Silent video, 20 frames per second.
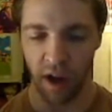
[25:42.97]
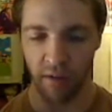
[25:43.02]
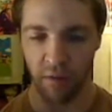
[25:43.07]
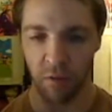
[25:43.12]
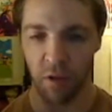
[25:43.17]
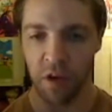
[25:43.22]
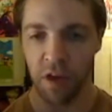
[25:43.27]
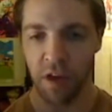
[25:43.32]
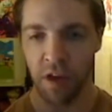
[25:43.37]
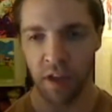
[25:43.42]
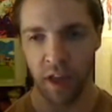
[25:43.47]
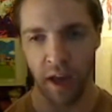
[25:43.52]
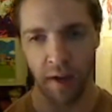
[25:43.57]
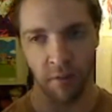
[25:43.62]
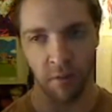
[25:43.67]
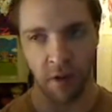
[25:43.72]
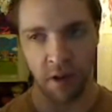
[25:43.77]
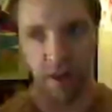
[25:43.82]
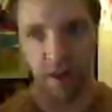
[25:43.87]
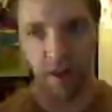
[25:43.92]

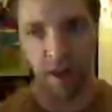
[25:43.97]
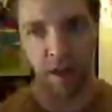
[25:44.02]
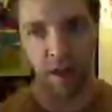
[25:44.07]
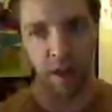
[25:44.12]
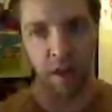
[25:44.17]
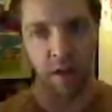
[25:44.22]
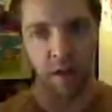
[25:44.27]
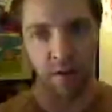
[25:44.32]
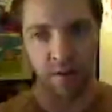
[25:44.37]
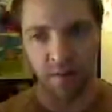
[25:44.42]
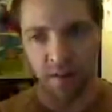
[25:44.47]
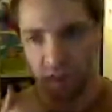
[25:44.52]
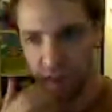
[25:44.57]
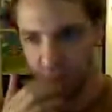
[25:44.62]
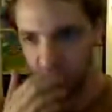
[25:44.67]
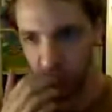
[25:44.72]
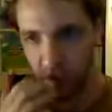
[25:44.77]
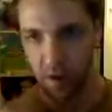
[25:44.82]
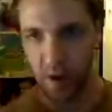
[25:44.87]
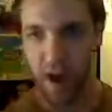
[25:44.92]
every
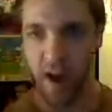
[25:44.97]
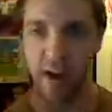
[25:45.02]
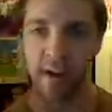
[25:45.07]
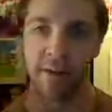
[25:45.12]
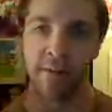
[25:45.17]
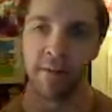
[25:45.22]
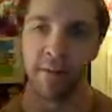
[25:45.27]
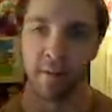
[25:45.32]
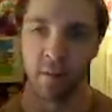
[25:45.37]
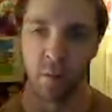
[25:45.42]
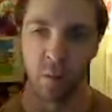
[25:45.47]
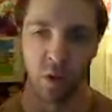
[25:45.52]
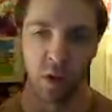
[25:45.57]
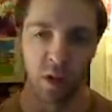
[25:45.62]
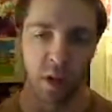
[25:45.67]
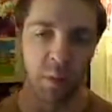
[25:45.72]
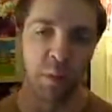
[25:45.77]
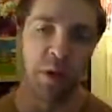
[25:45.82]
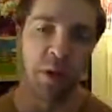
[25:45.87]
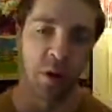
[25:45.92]
interface that you have
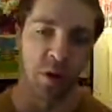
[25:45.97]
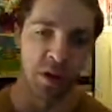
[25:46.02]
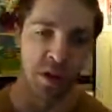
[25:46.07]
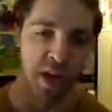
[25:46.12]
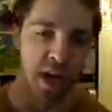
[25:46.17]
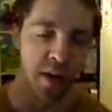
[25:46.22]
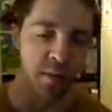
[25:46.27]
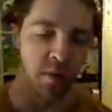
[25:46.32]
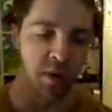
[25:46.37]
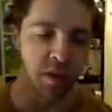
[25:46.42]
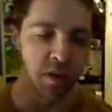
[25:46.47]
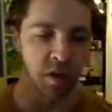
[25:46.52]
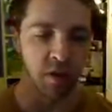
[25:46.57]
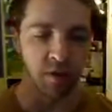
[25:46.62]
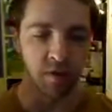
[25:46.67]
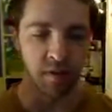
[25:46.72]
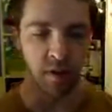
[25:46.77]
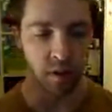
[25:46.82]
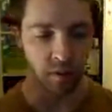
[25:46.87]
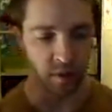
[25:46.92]
with computers and tablets
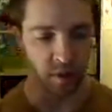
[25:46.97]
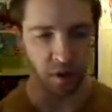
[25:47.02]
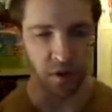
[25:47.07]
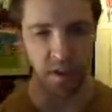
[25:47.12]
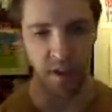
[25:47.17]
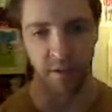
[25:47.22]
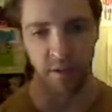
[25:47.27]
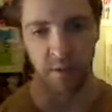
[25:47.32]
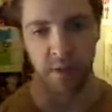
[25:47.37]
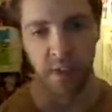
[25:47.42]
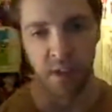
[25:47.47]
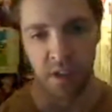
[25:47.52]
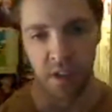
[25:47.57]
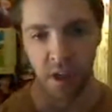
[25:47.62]
all feel very different.